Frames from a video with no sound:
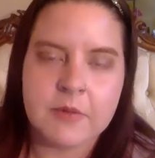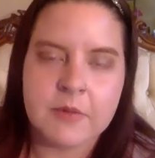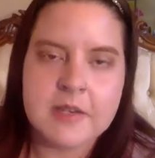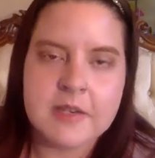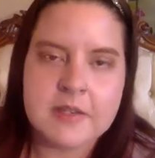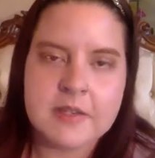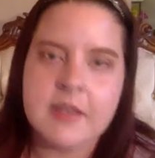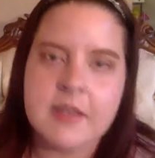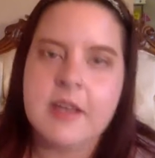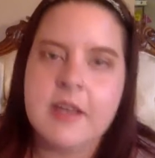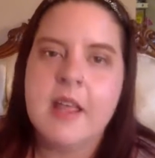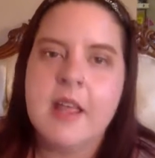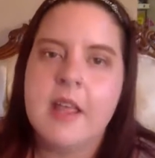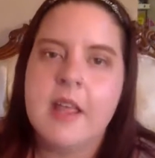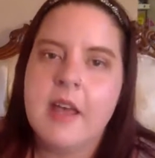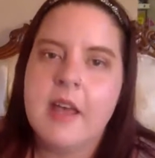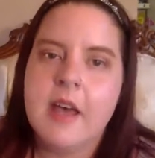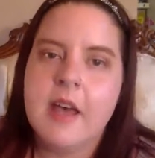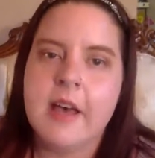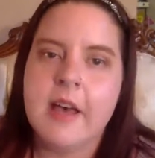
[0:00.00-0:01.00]
reason,
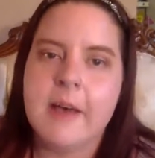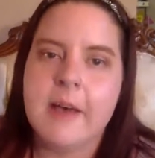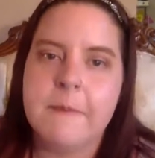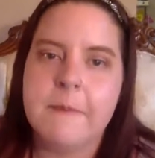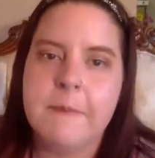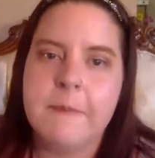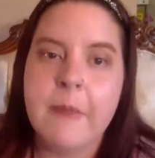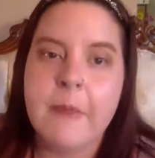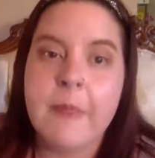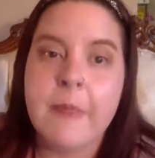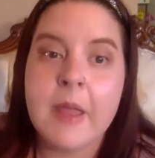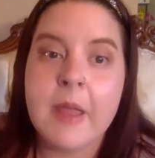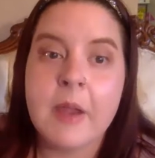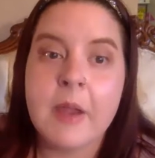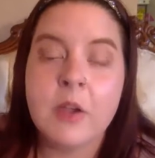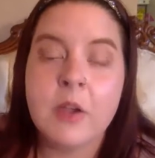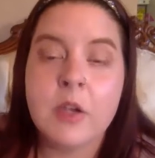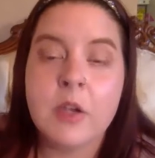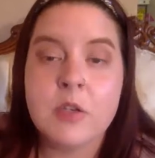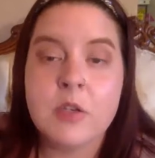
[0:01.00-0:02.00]
that they
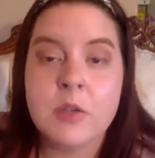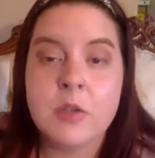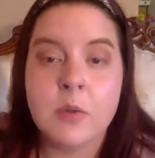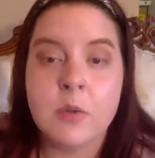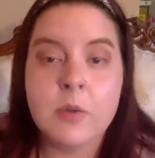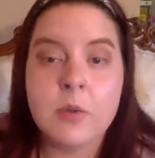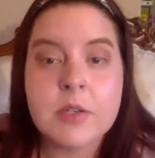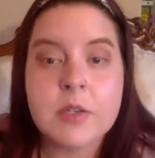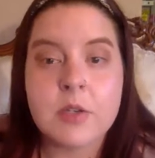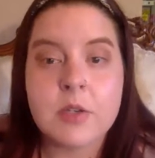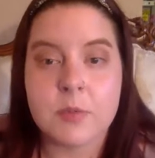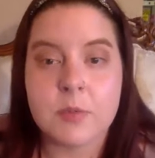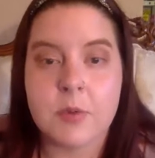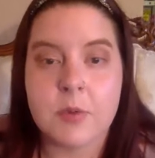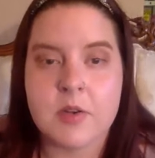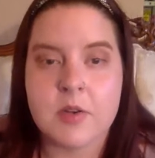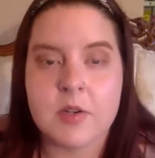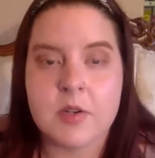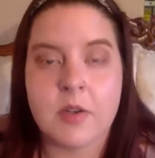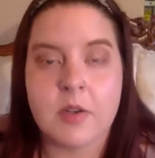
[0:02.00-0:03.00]
could do a research
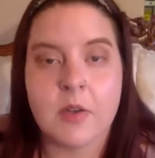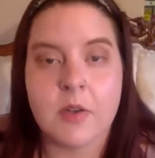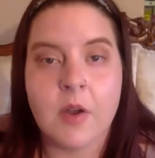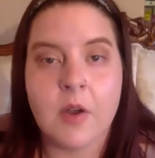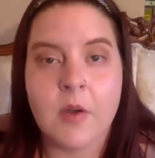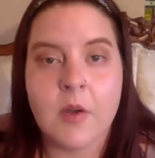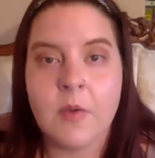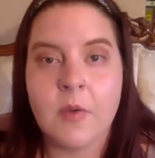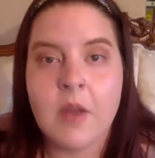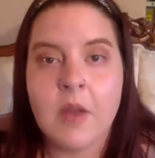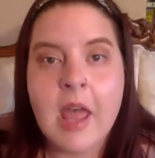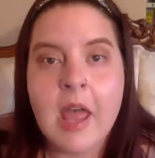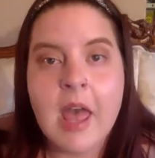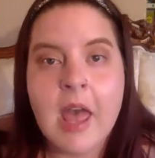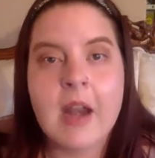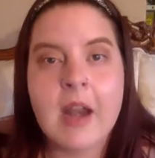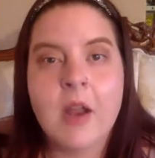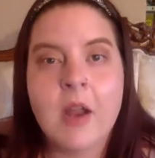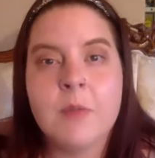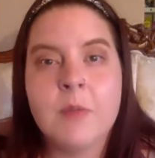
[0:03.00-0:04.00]
project on their own.
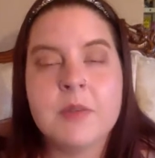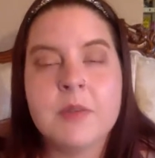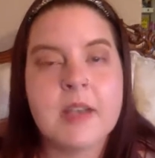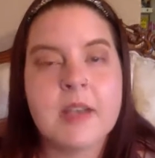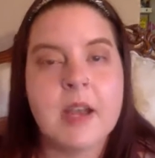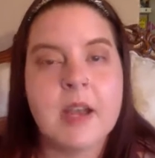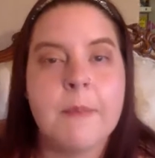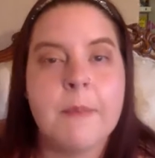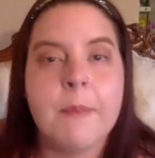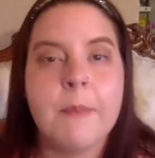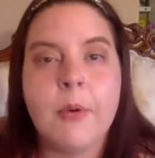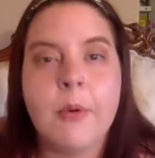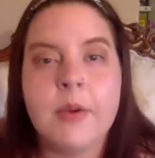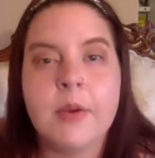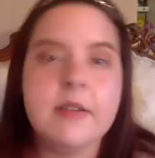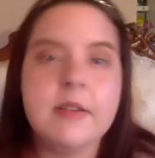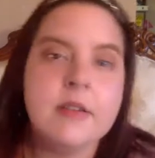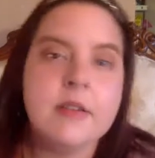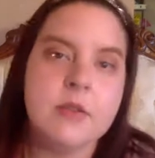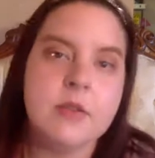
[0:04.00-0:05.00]
And I hope this kind of
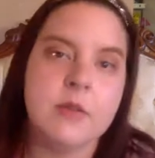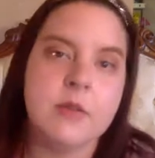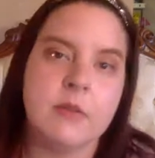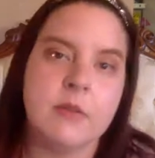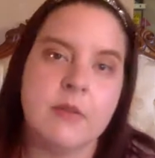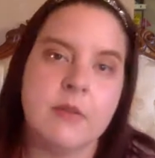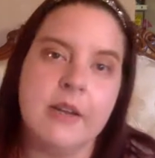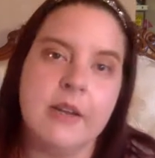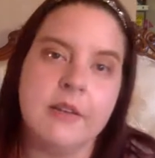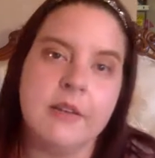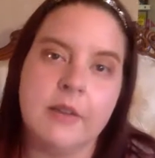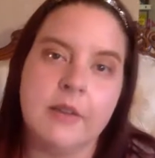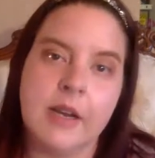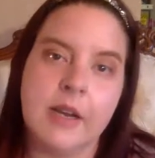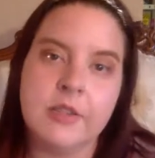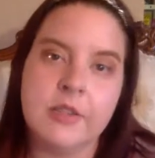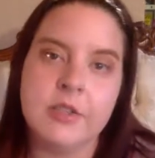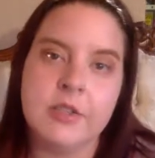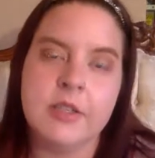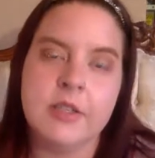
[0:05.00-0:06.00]
pointed you in the right
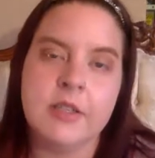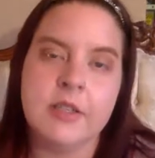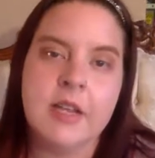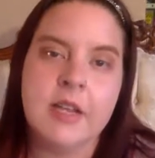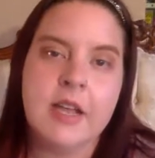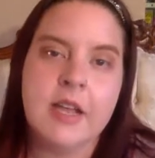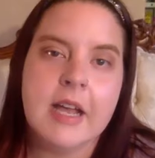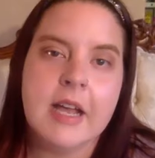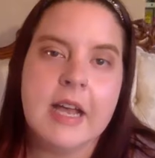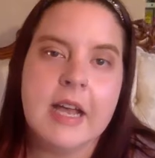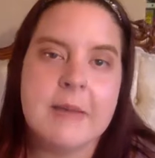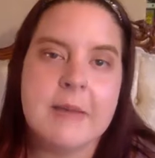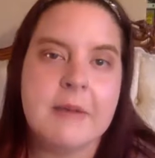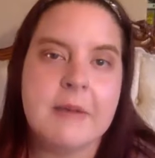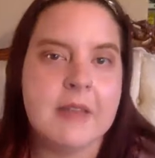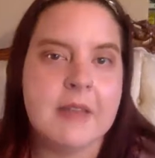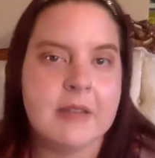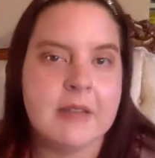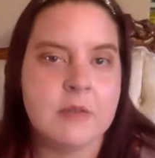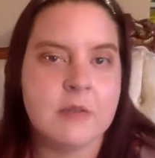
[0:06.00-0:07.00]
direction, if
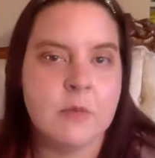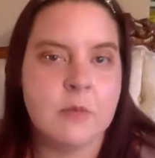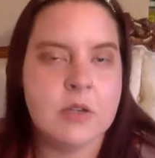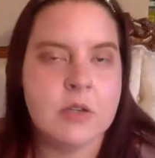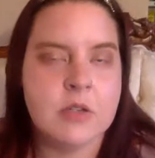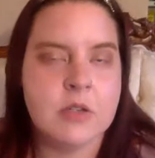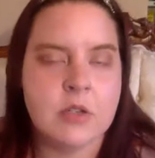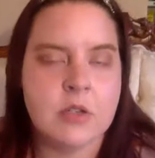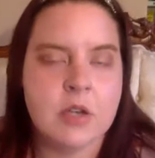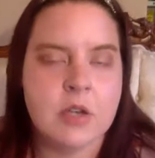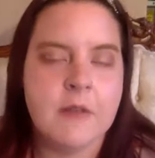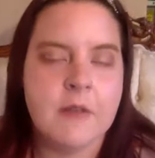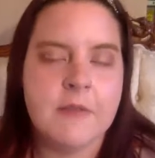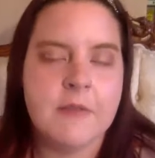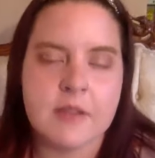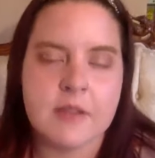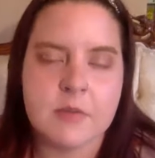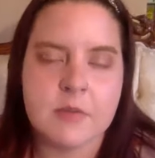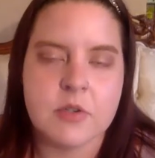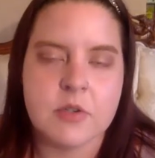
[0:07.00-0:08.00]

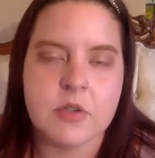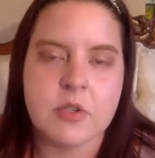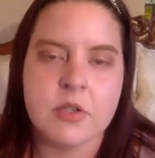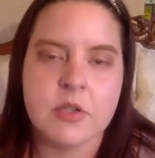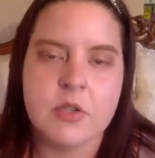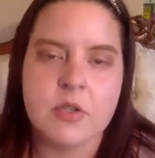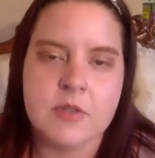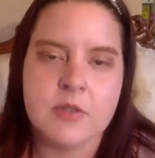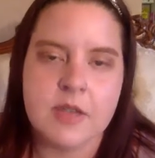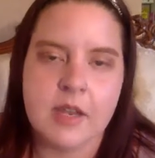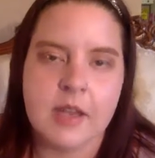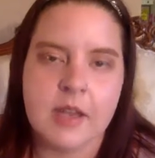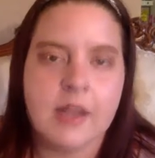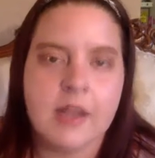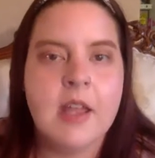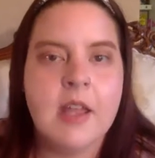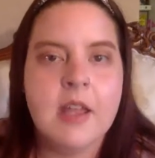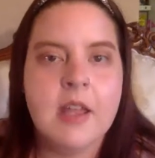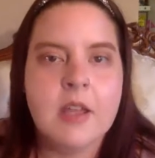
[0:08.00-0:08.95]
that's what you're choosing,